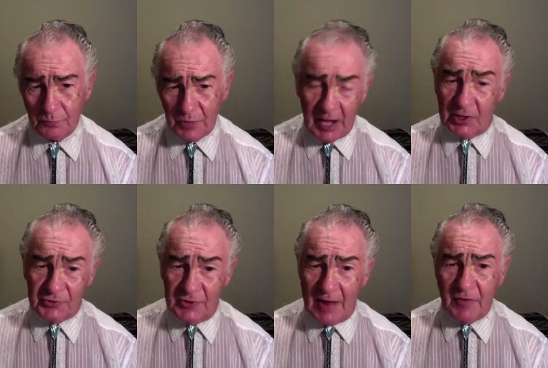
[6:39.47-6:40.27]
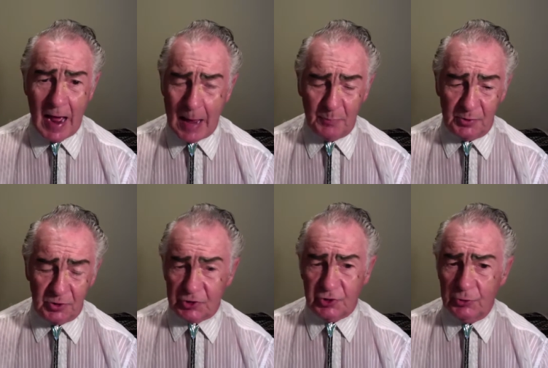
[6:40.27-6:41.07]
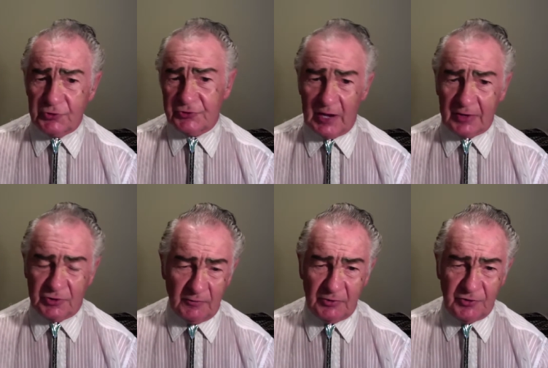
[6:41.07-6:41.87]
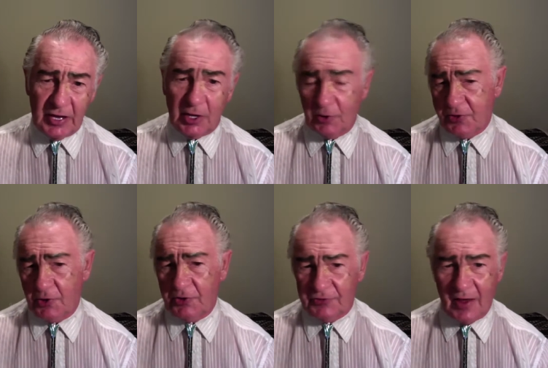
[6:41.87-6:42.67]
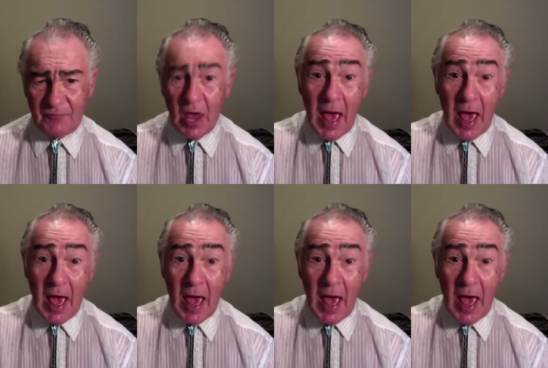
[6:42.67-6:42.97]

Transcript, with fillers: It has never happened. The two sticks of Ezekiel 37